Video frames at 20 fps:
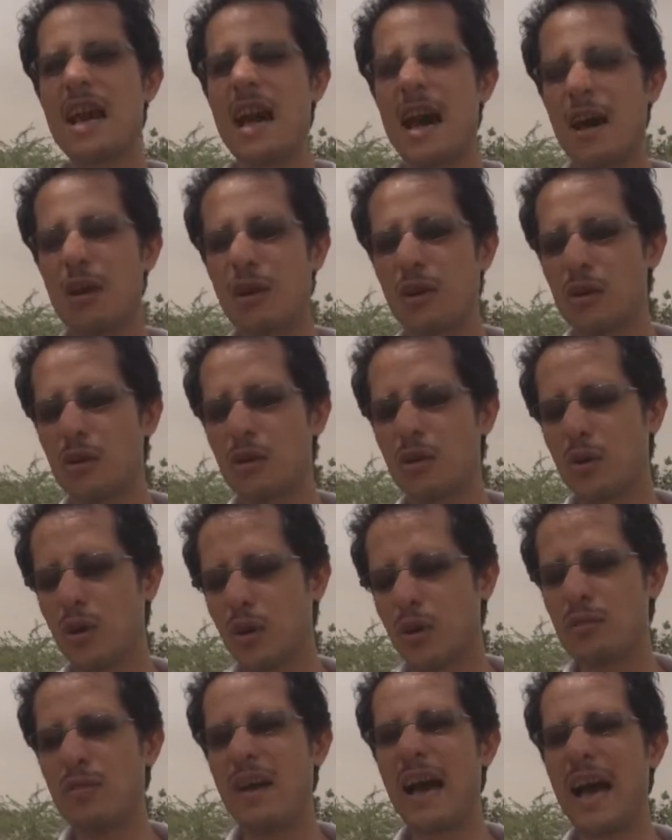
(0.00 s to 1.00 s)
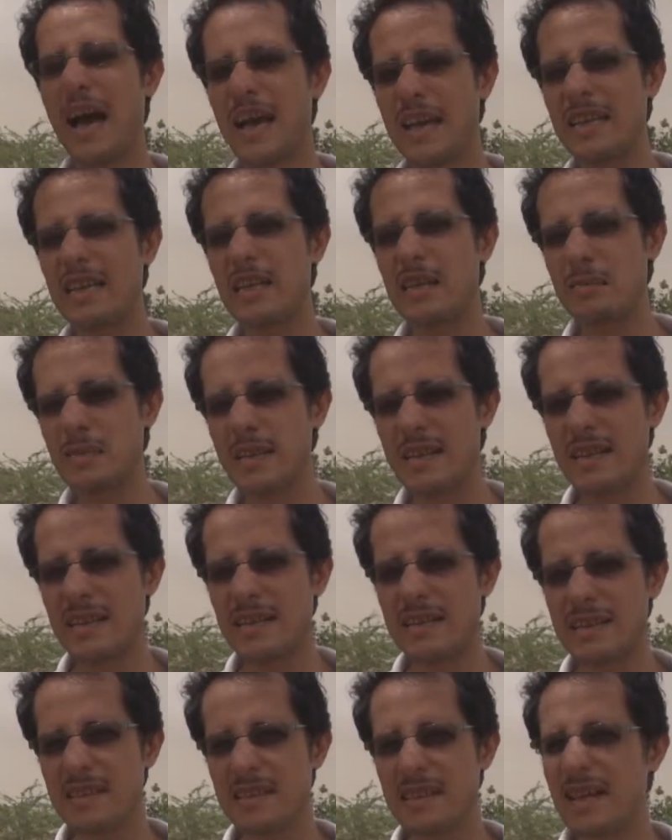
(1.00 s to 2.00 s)
a lot of
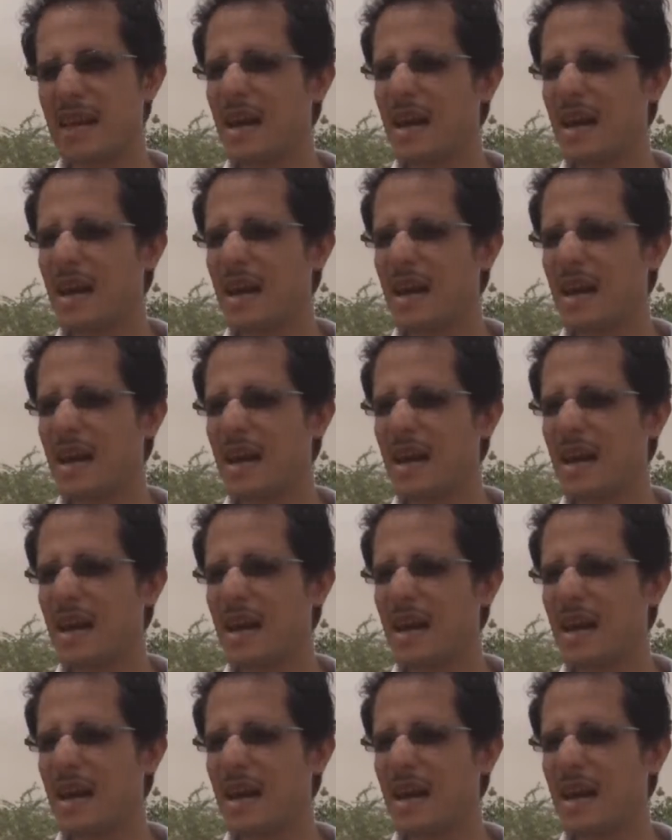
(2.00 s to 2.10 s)
IDPs.